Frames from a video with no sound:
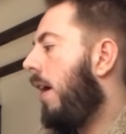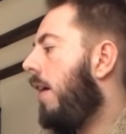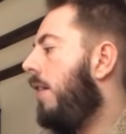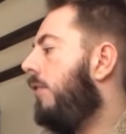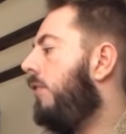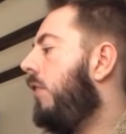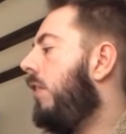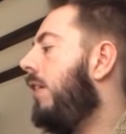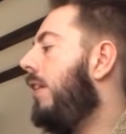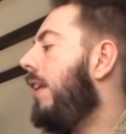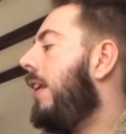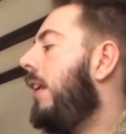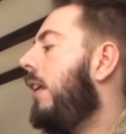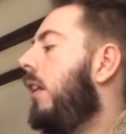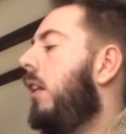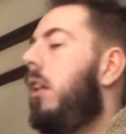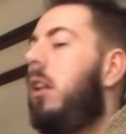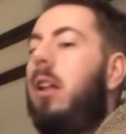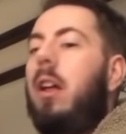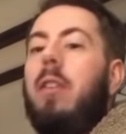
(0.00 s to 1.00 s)
A
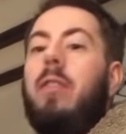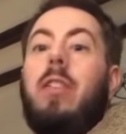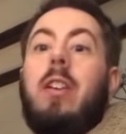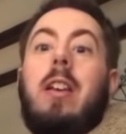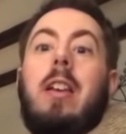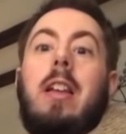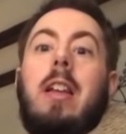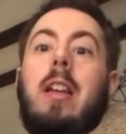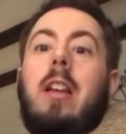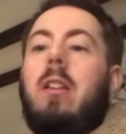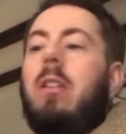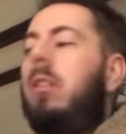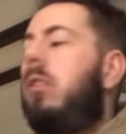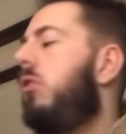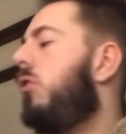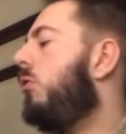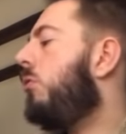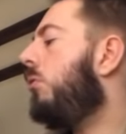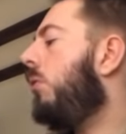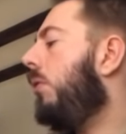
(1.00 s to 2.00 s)
vanille
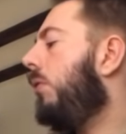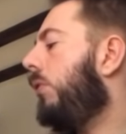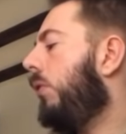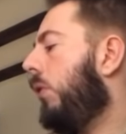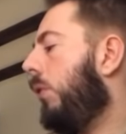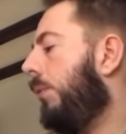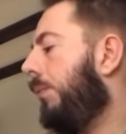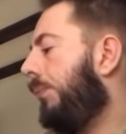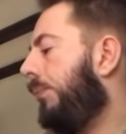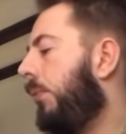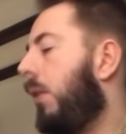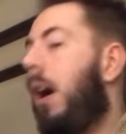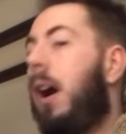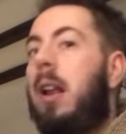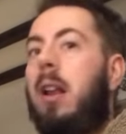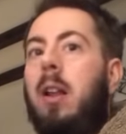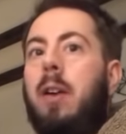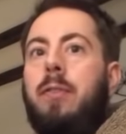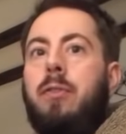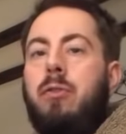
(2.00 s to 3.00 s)
truffle. I
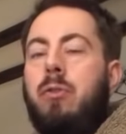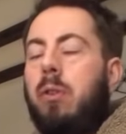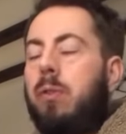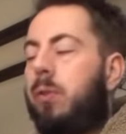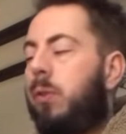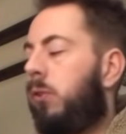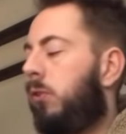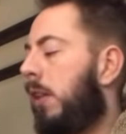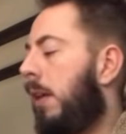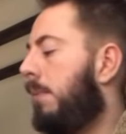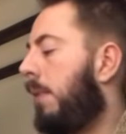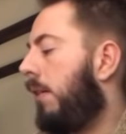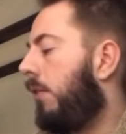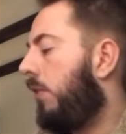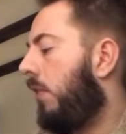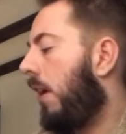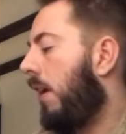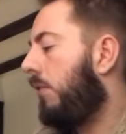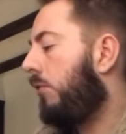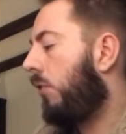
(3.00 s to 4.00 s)
love truffles, they're my
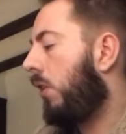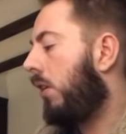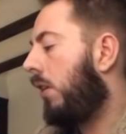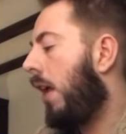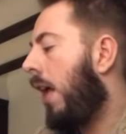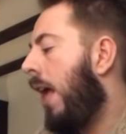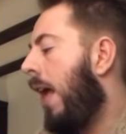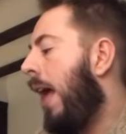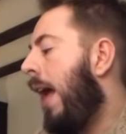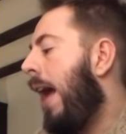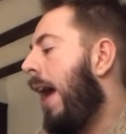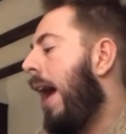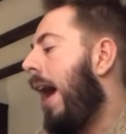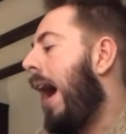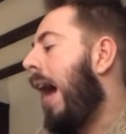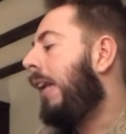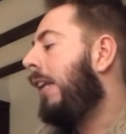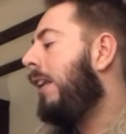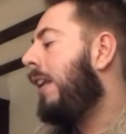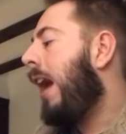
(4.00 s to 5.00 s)
favourite.
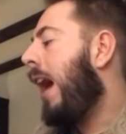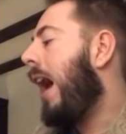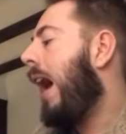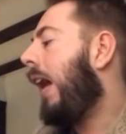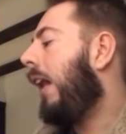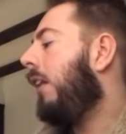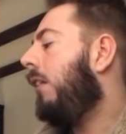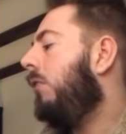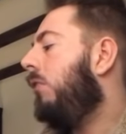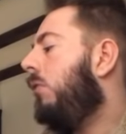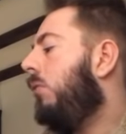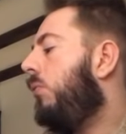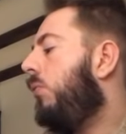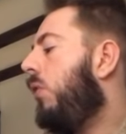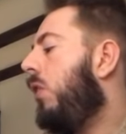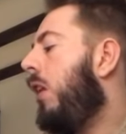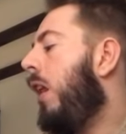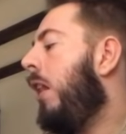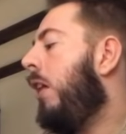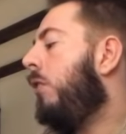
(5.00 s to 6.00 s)
An enhanced
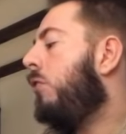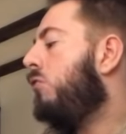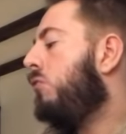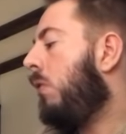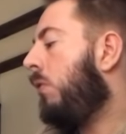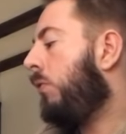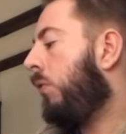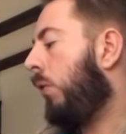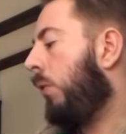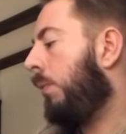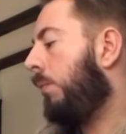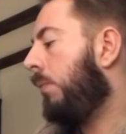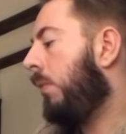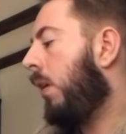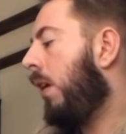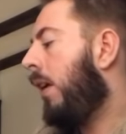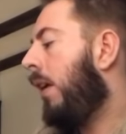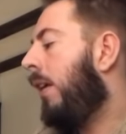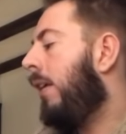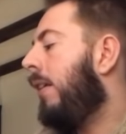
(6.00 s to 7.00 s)
vanilla truffle.
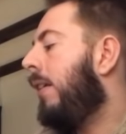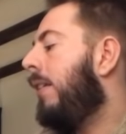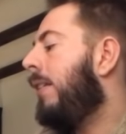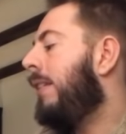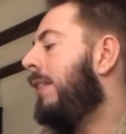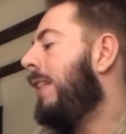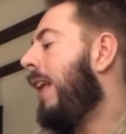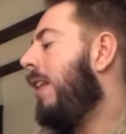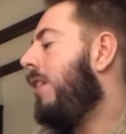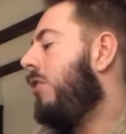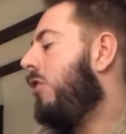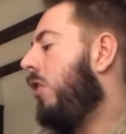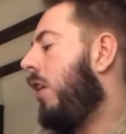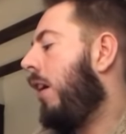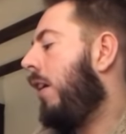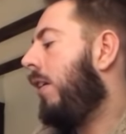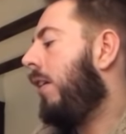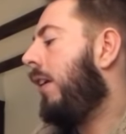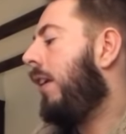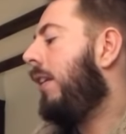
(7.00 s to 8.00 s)

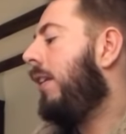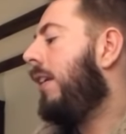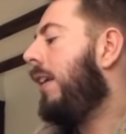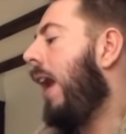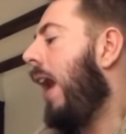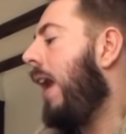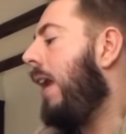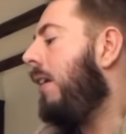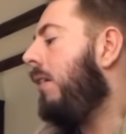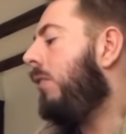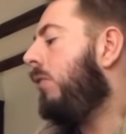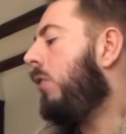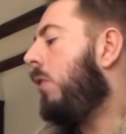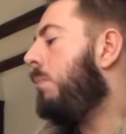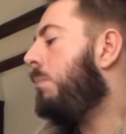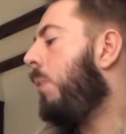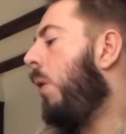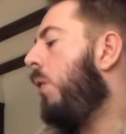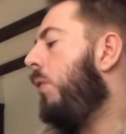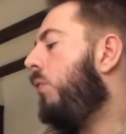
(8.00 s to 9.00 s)
Centre, encased
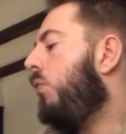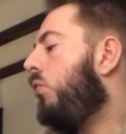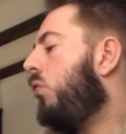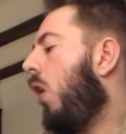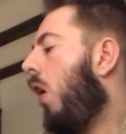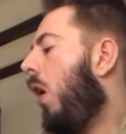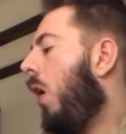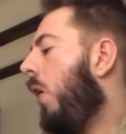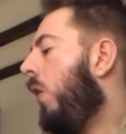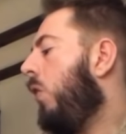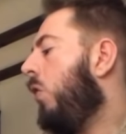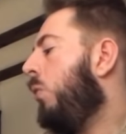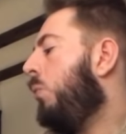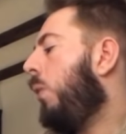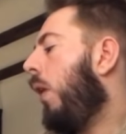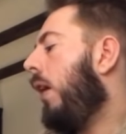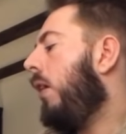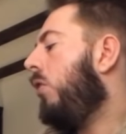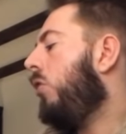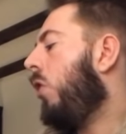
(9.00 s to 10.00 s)
in both dark and
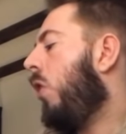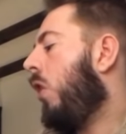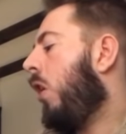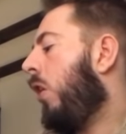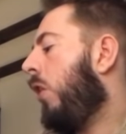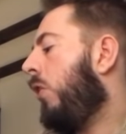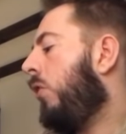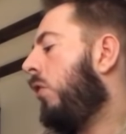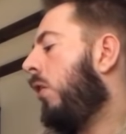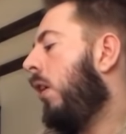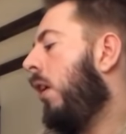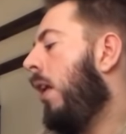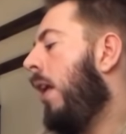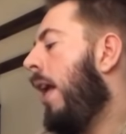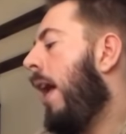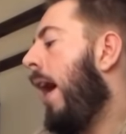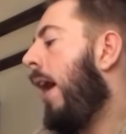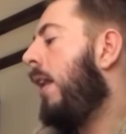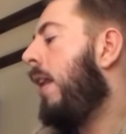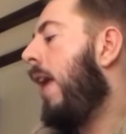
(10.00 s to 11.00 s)
white chocolate,
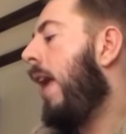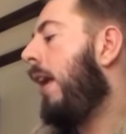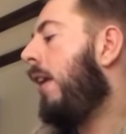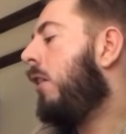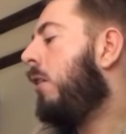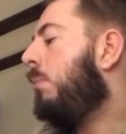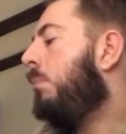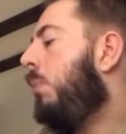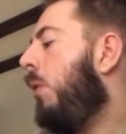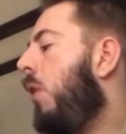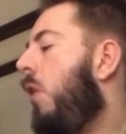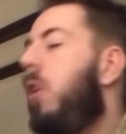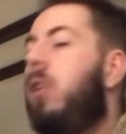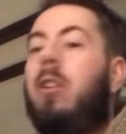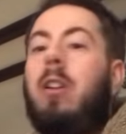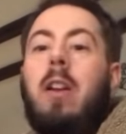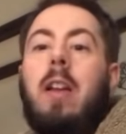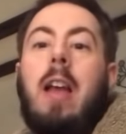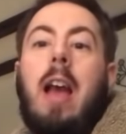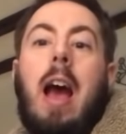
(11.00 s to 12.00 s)
and
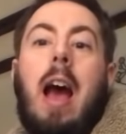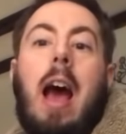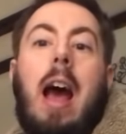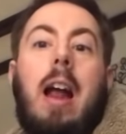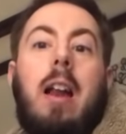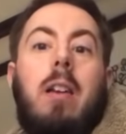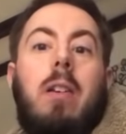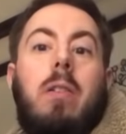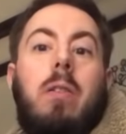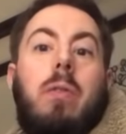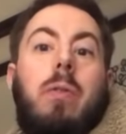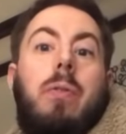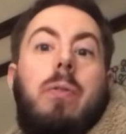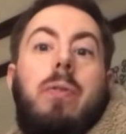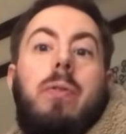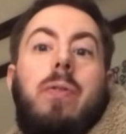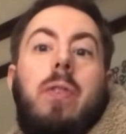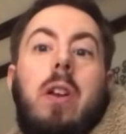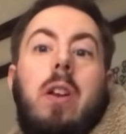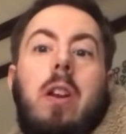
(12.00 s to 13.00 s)
expertly
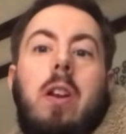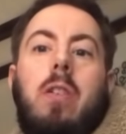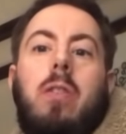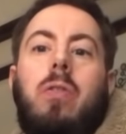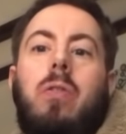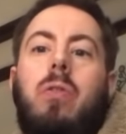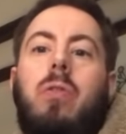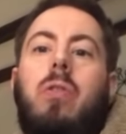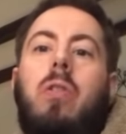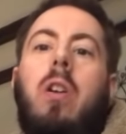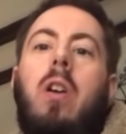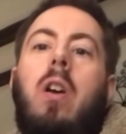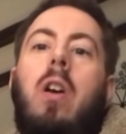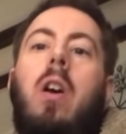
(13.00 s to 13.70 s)
hand-finished.